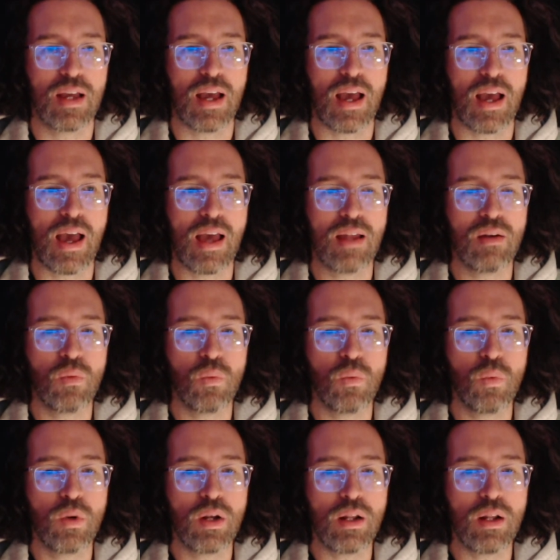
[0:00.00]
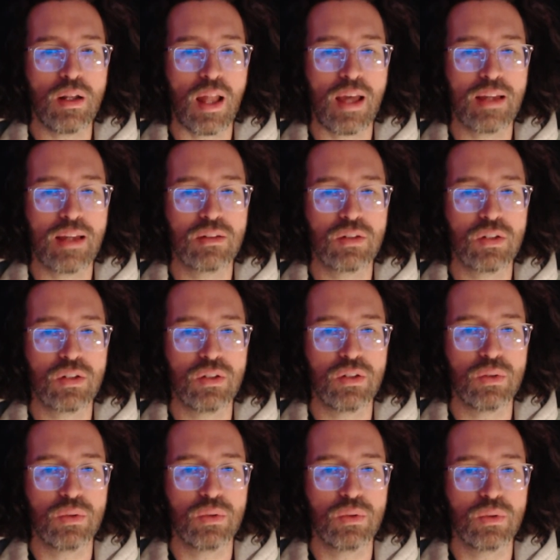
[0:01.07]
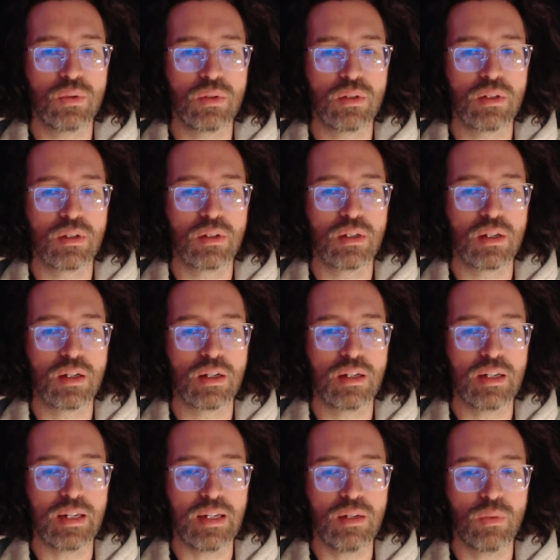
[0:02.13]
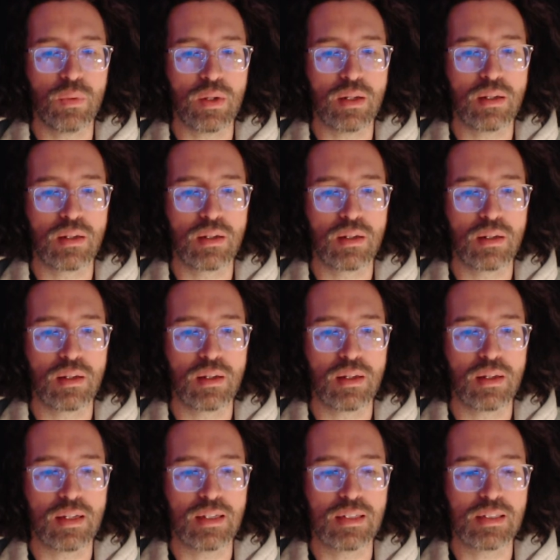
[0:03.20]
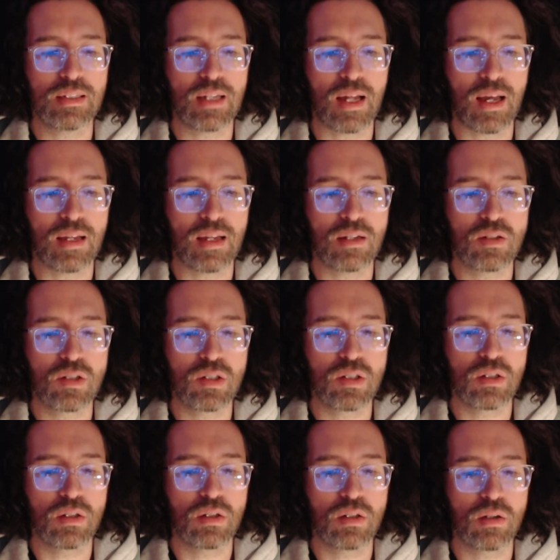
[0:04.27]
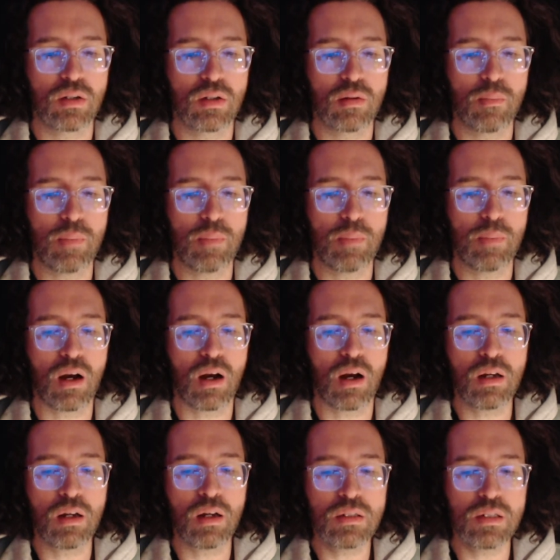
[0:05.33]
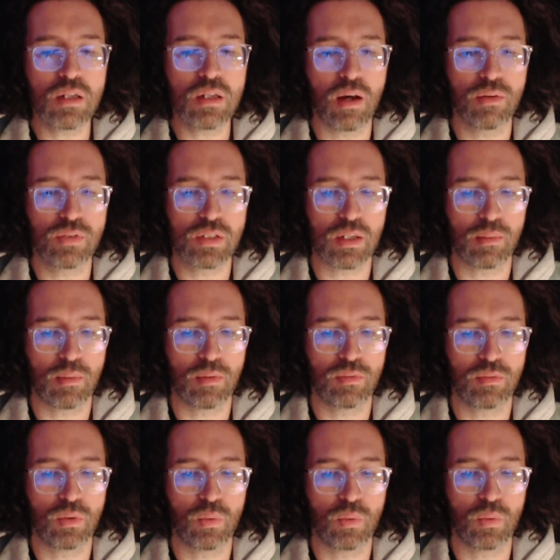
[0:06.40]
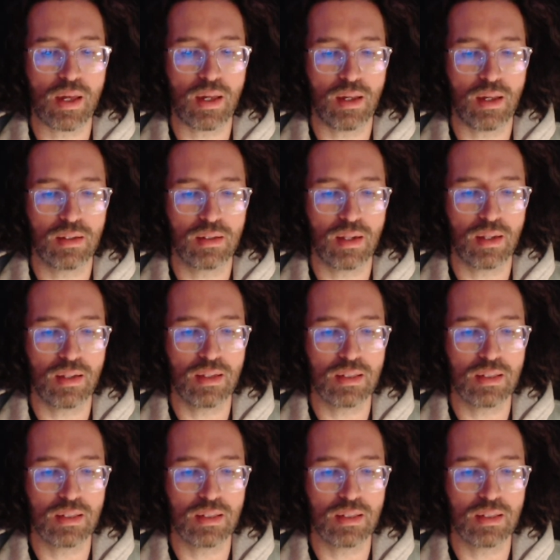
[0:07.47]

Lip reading: And what I'd like to lead with is that because of some of the way that this